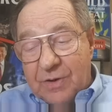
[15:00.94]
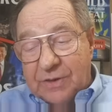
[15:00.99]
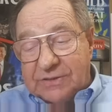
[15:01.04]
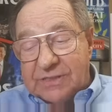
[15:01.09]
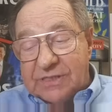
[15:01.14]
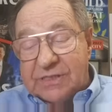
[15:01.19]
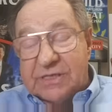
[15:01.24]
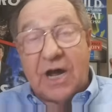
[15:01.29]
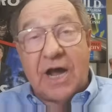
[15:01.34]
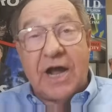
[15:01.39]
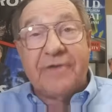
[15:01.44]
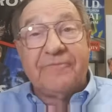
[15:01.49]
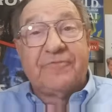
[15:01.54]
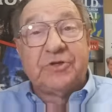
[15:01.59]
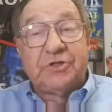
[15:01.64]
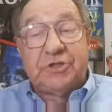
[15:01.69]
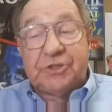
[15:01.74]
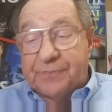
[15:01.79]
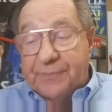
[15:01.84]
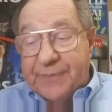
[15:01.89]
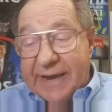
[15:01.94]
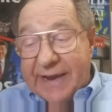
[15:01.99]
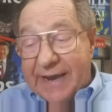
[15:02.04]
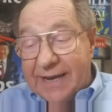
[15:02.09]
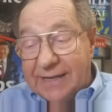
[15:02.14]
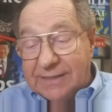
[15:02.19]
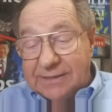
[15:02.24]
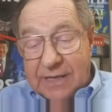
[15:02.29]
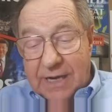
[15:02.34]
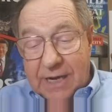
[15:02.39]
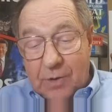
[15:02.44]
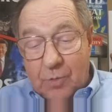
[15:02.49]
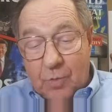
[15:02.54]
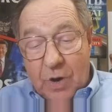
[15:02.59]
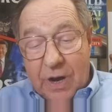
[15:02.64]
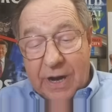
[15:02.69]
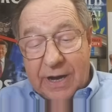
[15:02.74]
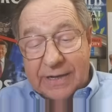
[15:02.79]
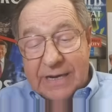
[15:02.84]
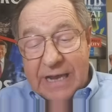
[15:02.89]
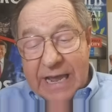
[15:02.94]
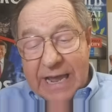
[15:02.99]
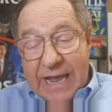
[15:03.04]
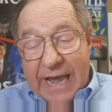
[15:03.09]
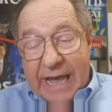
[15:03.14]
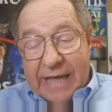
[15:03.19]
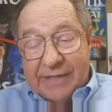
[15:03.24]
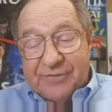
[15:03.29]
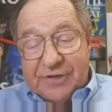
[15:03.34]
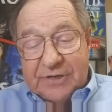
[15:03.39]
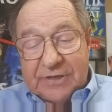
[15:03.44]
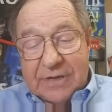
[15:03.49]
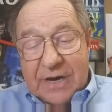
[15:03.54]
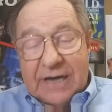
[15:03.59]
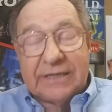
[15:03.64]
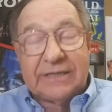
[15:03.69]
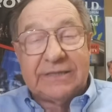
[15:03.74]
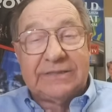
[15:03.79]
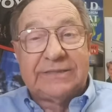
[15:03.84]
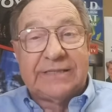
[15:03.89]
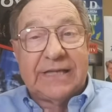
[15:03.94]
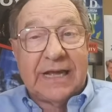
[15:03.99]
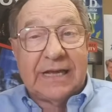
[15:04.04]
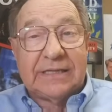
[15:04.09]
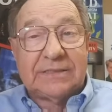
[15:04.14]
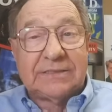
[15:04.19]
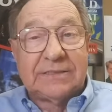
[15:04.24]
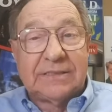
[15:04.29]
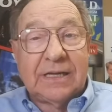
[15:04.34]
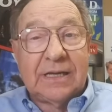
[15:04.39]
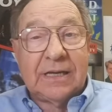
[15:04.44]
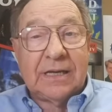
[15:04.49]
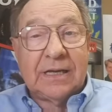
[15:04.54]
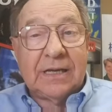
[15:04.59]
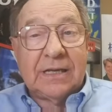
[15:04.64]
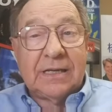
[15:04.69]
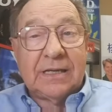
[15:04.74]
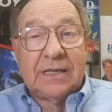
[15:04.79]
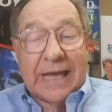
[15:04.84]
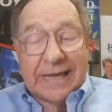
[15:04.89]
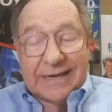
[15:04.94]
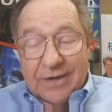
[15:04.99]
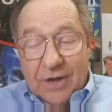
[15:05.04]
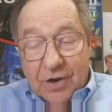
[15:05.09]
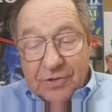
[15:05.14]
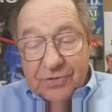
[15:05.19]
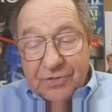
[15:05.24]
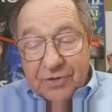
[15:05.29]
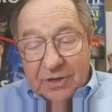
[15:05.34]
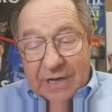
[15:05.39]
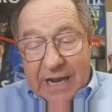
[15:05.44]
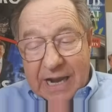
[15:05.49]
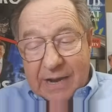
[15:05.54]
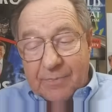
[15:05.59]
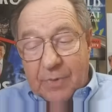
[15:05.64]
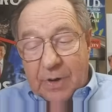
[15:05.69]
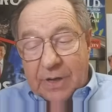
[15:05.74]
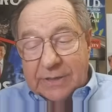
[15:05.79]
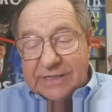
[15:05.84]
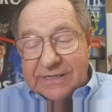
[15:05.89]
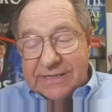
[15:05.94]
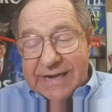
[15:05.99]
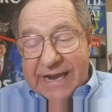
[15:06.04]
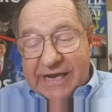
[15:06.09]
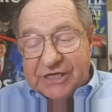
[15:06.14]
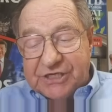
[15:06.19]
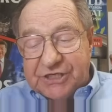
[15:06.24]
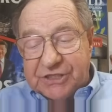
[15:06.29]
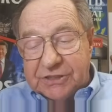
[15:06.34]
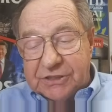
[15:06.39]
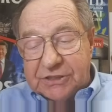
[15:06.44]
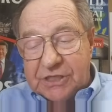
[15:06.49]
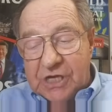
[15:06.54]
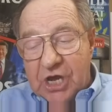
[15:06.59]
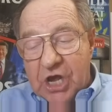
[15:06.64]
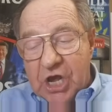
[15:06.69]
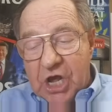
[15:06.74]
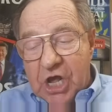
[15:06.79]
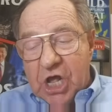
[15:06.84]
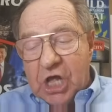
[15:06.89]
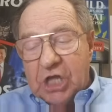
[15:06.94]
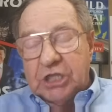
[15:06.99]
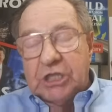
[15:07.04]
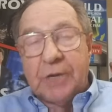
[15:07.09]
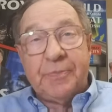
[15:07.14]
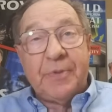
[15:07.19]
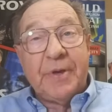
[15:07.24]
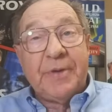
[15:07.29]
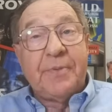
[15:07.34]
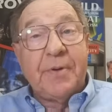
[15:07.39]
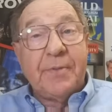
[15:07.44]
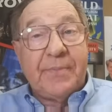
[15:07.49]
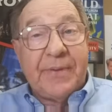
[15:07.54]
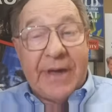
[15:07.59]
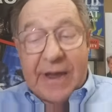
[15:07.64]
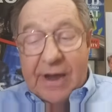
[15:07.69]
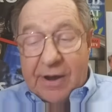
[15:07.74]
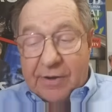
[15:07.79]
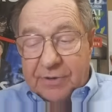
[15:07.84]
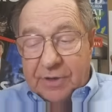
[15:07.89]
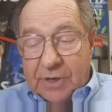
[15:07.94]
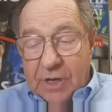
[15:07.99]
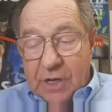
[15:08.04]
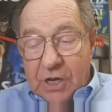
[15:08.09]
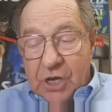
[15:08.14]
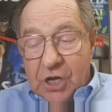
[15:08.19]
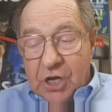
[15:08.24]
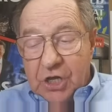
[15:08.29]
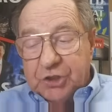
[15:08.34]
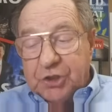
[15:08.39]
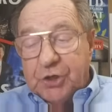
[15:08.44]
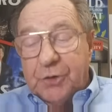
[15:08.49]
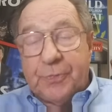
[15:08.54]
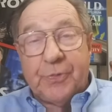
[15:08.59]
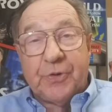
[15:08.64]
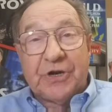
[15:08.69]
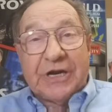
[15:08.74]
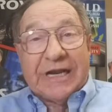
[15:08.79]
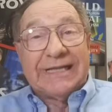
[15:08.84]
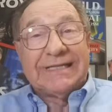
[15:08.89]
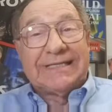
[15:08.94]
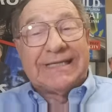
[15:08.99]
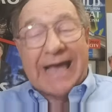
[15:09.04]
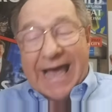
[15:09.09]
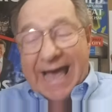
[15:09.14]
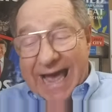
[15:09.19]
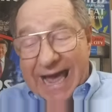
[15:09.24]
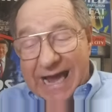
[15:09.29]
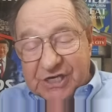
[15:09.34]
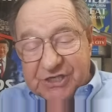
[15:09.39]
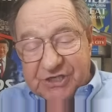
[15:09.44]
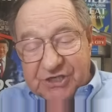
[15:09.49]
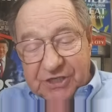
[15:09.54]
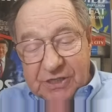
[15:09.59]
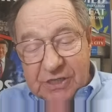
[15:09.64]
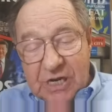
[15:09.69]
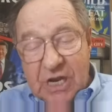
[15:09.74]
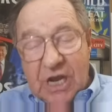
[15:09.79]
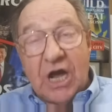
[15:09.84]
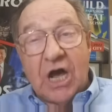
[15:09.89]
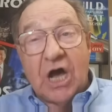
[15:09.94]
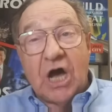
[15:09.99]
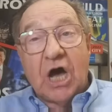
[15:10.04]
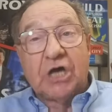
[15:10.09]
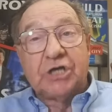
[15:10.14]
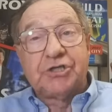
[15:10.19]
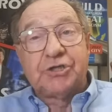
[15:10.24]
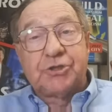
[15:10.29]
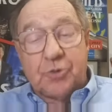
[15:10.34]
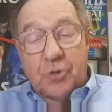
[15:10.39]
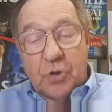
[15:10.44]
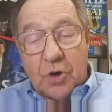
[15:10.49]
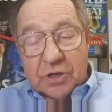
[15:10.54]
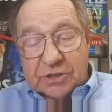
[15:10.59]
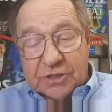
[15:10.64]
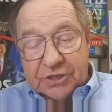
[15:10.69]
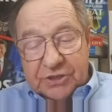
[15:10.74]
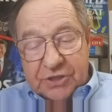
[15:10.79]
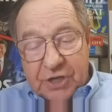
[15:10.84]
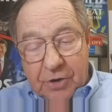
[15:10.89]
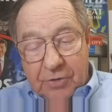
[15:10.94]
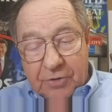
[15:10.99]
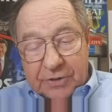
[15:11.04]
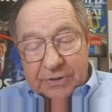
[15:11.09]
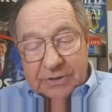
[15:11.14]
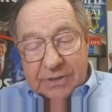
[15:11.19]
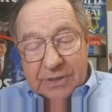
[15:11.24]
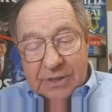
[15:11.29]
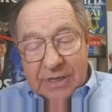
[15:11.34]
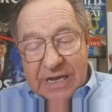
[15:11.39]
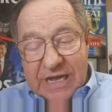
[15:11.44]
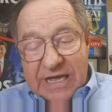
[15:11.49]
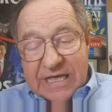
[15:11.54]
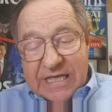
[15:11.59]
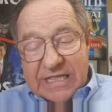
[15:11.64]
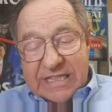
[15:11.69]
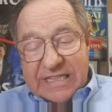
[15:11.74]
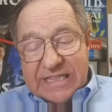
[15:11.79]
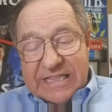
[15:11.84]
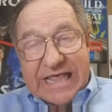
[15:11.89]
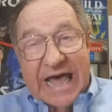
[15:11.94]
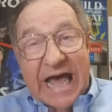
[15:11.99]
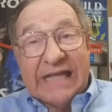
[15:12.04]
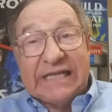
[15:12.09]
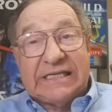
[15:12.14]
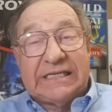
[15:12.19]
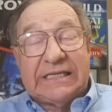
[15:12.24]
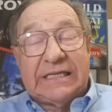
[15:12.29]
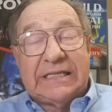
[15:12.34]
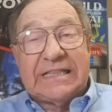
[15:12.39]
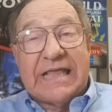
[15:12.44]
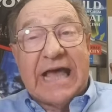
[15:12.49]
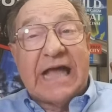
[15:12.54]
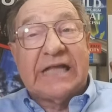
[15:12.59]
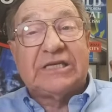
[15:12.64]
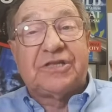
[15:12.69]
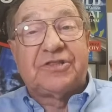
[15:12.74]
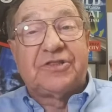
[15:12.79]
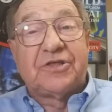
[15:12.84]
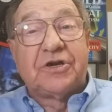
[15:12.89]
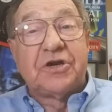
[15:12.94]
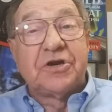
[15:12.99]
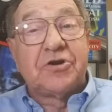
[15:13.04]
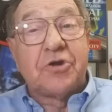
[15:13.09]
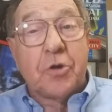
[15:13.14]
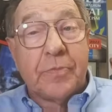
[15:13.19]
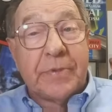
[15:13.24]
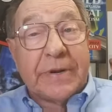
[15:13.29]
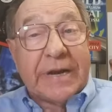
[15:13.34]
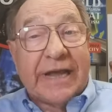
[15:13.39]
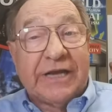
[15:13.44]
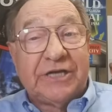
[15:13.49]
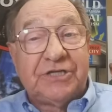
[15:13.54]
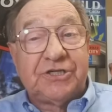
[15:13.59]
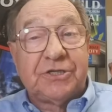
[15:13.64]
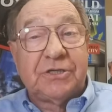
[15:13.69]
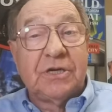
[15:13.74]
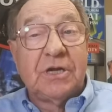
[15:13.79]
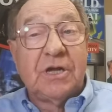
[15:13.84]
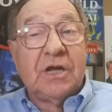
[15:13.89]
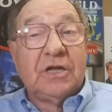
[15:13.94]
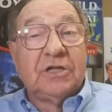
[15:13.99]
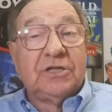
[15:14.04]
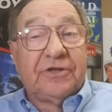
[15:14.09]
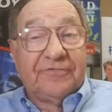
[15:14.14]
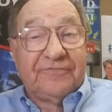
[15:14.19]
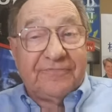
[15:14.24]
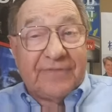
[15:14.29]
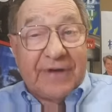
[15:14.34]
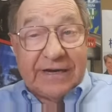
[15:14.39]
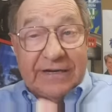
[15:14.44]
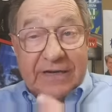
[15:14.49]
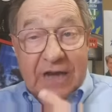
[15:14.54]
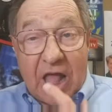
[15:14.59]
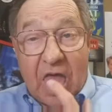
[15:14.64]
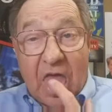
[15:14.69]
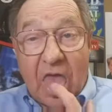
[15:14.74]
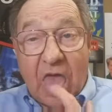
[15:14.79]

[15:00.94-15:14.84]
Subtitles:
is the time for Japan, Taiwan, and the United States, and other like-minded nations, to be prepared to put into action a strong deterrent. That's the determination to fight.